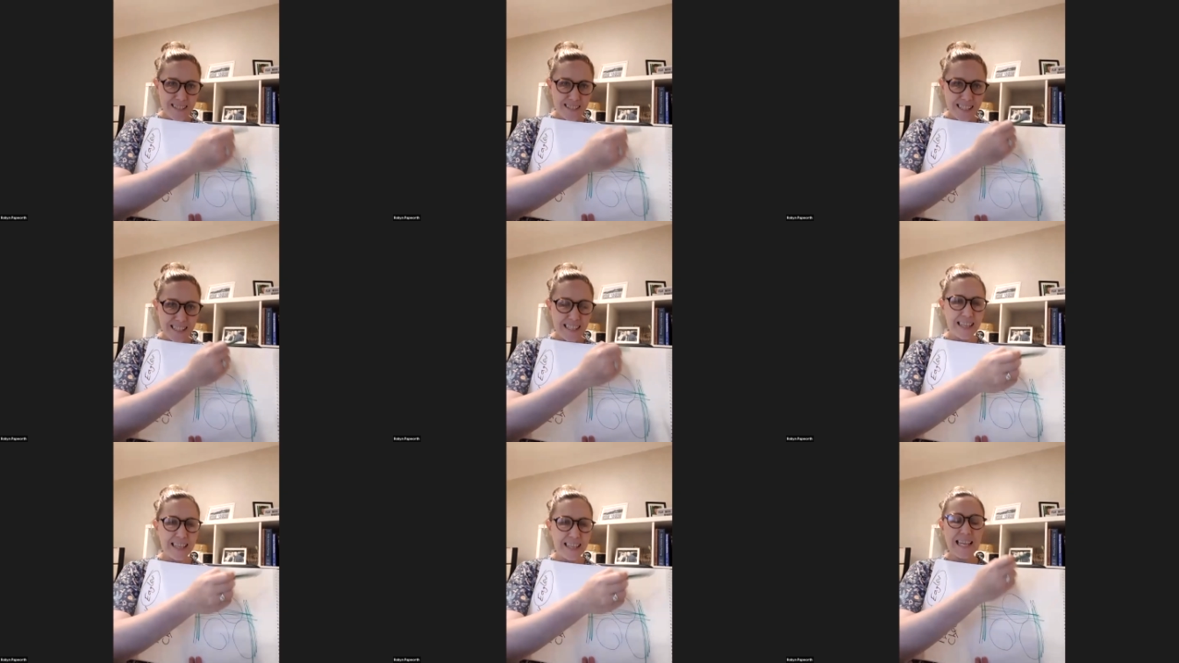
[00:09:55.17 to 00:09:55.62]

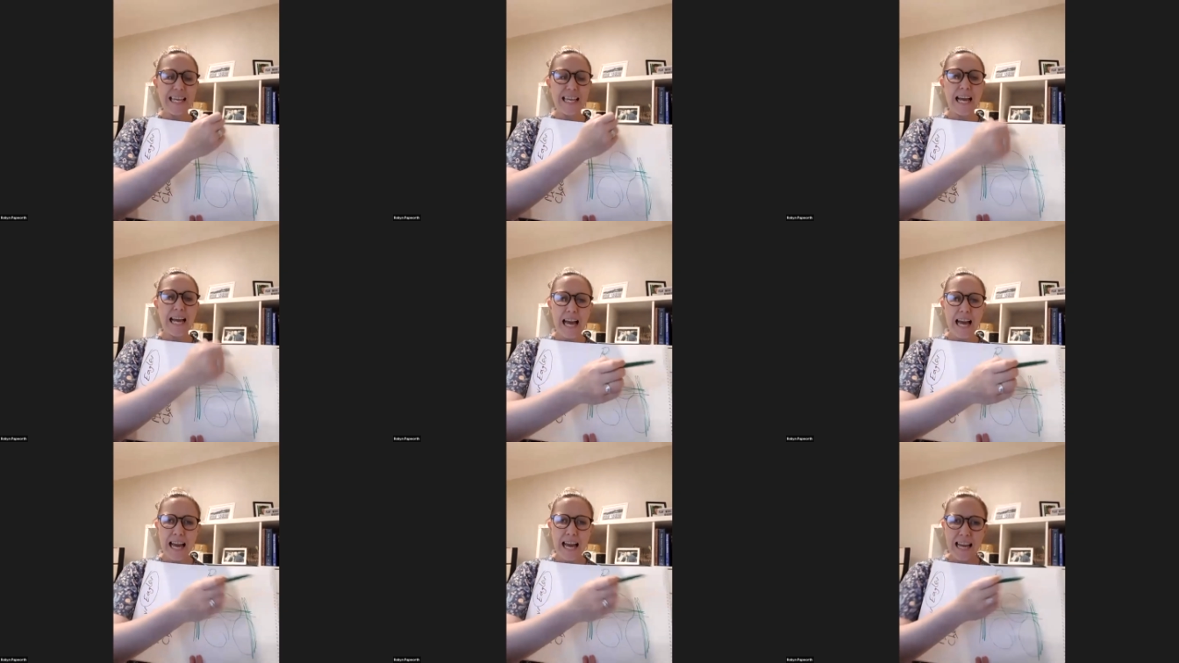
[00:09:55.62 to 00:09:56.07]
D,
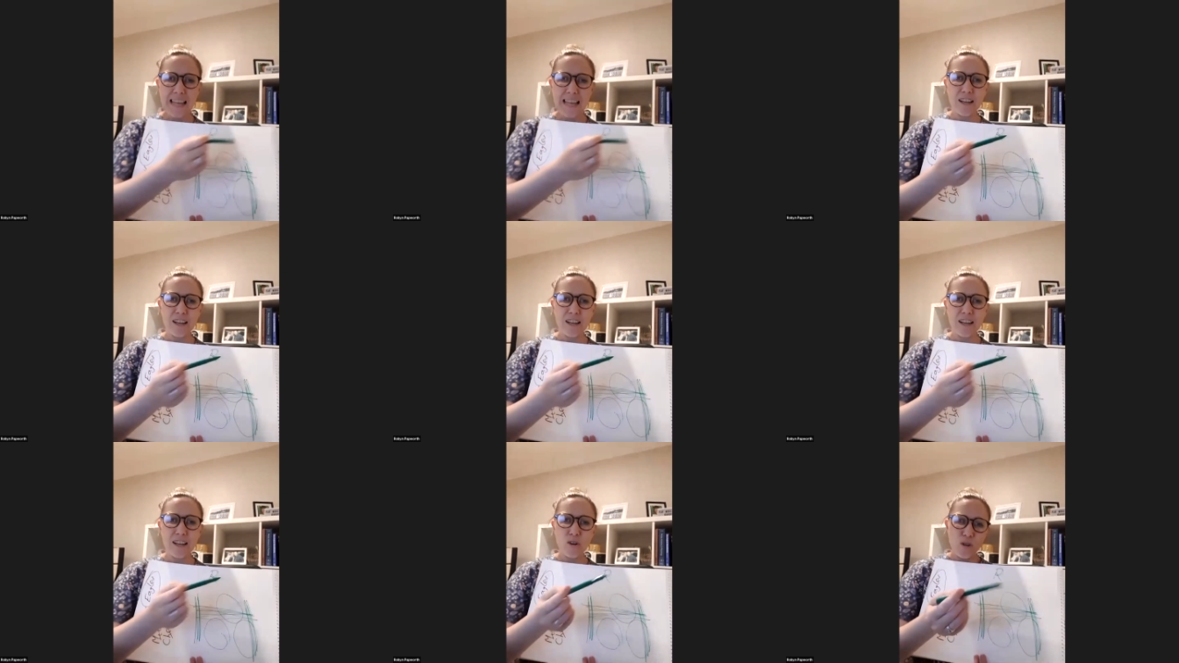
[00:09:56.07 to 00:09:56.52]
A, they
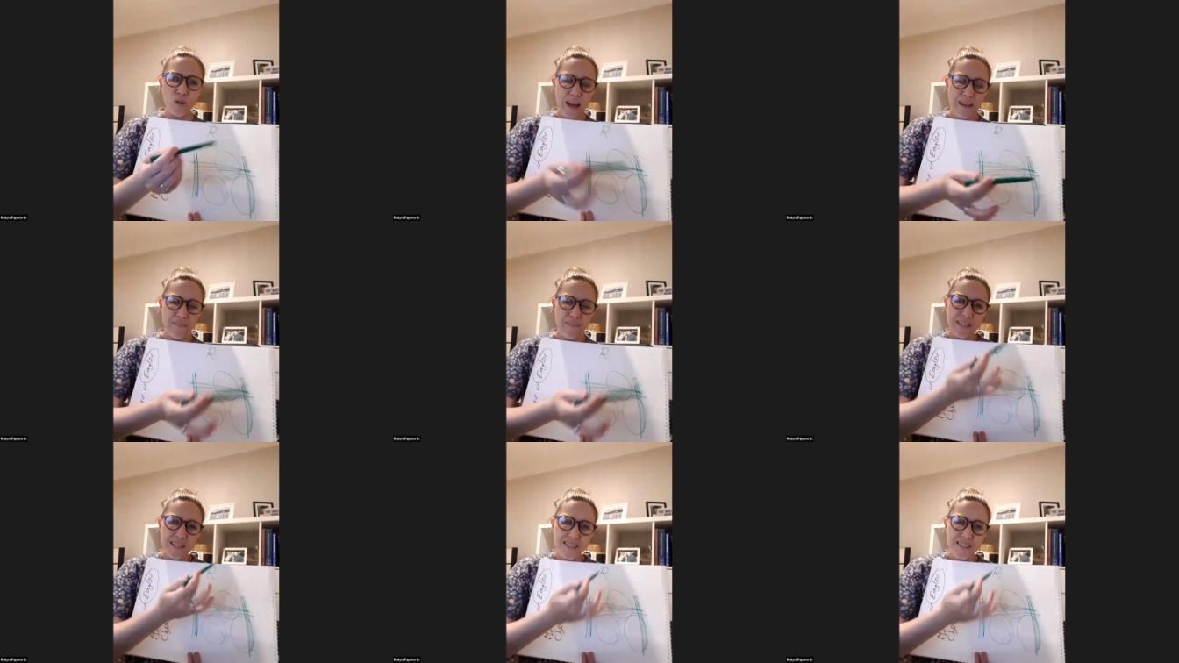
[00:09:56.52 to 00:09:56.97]
all
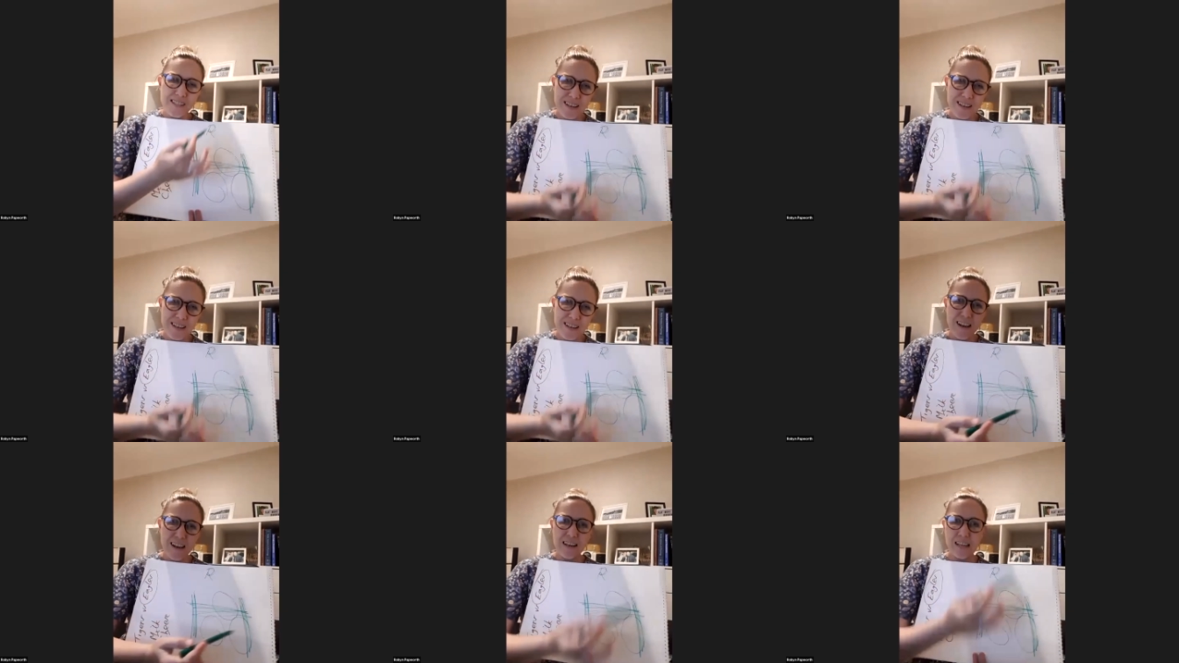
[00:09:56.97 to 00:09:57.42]
have the
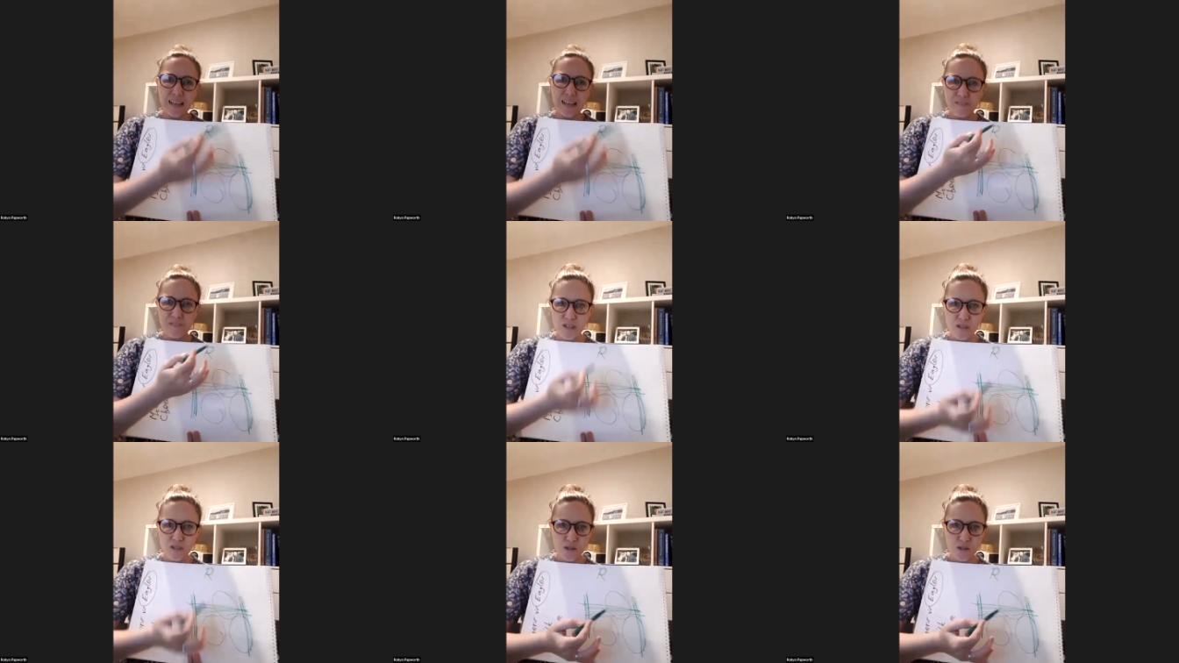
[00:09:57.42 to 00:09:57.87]
starting
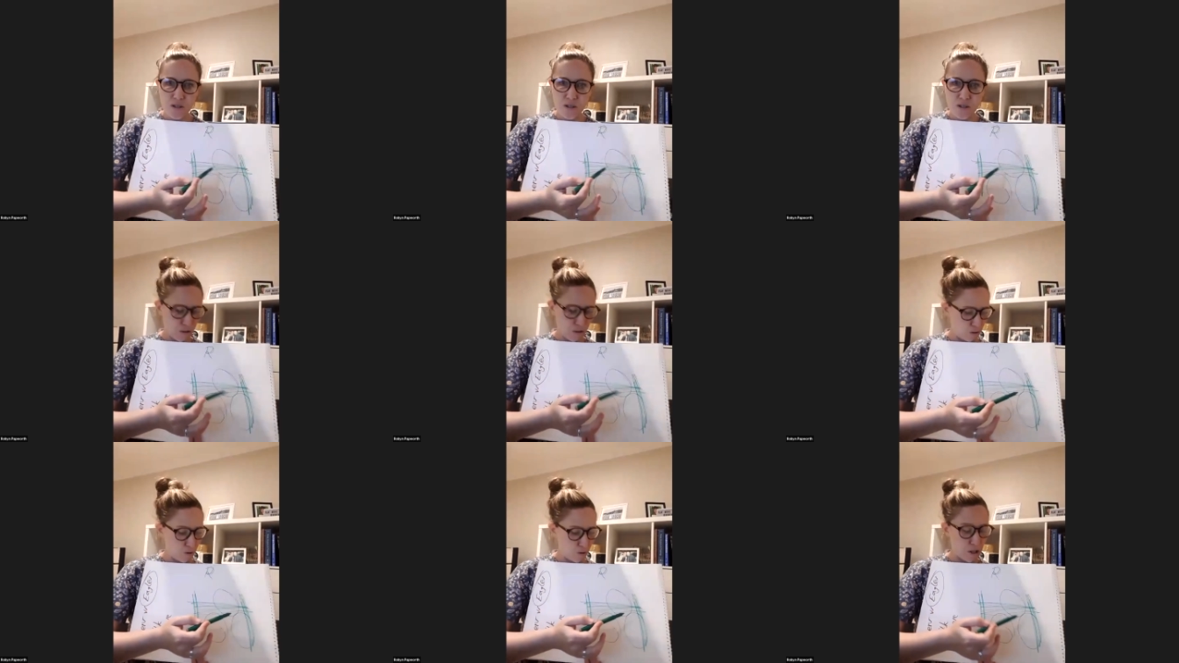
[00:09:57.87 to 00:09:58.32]
of a
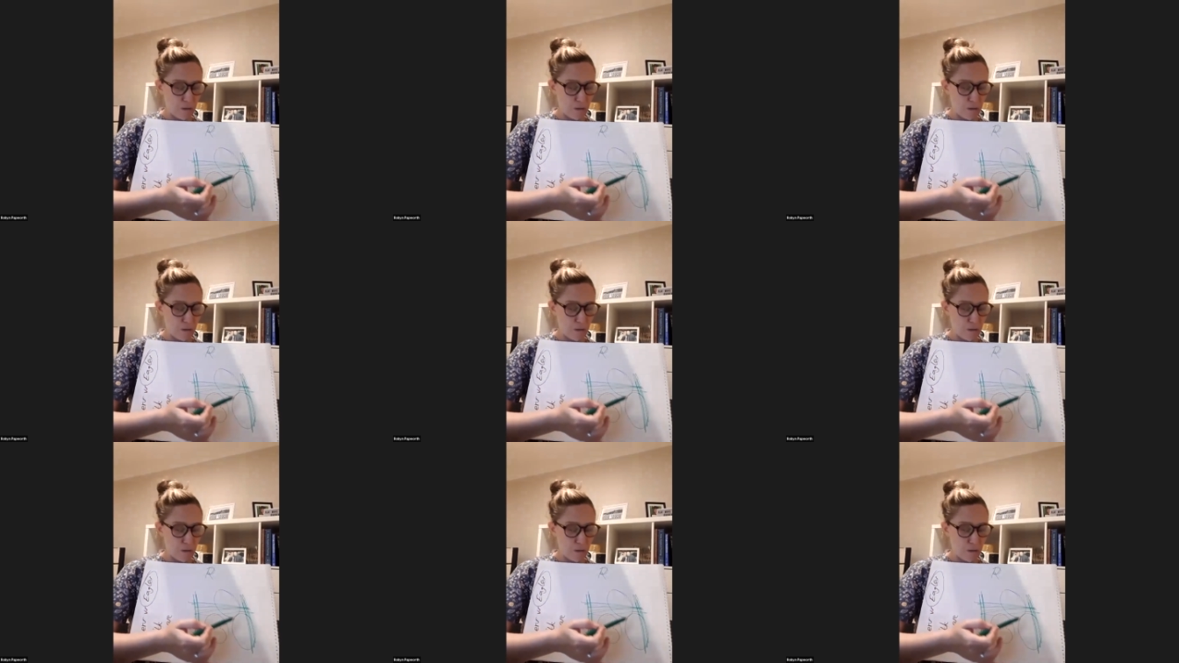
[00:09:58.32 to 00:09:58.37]
circle.